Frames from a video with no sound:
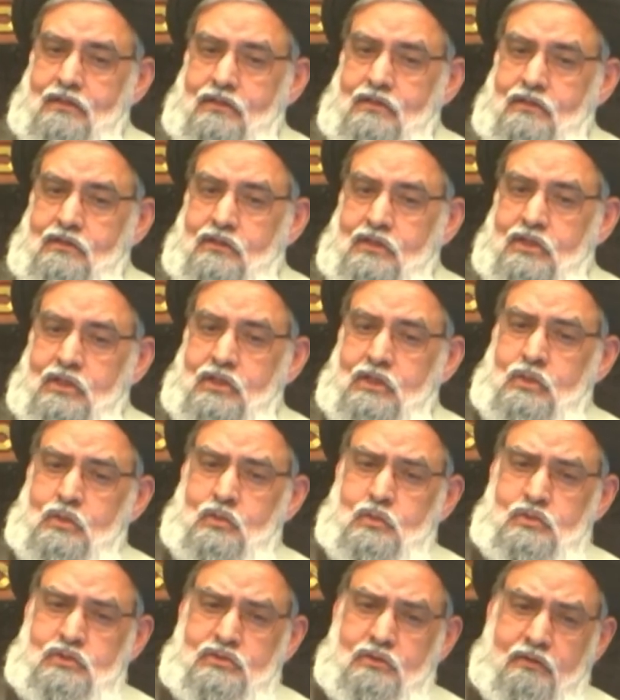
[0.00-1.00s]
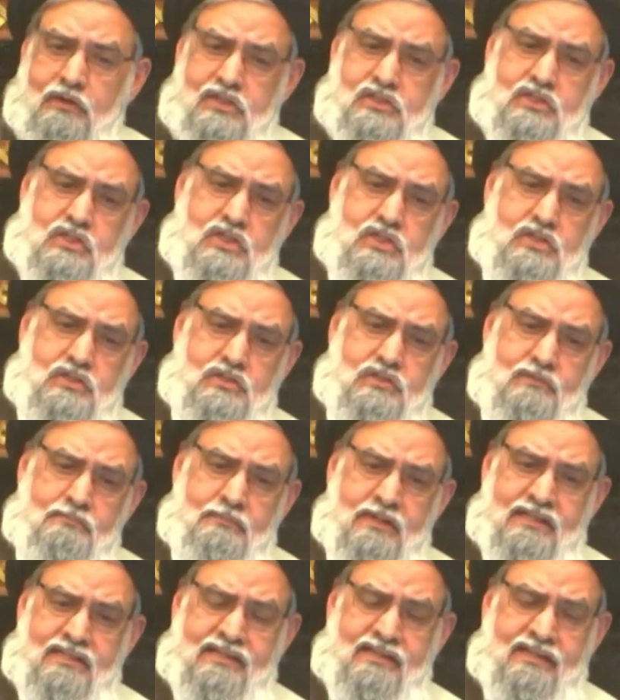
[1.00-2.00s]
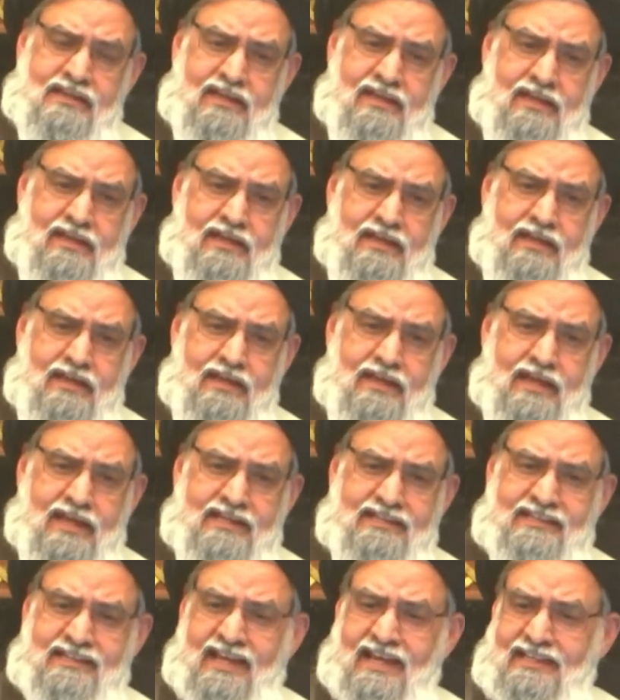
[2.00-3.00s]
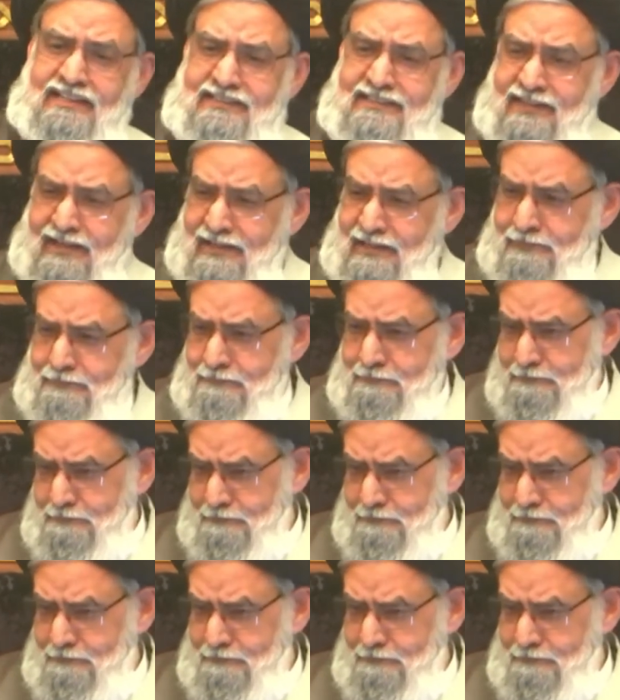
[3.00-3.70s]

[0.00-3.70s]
The news reaches Medina at night time.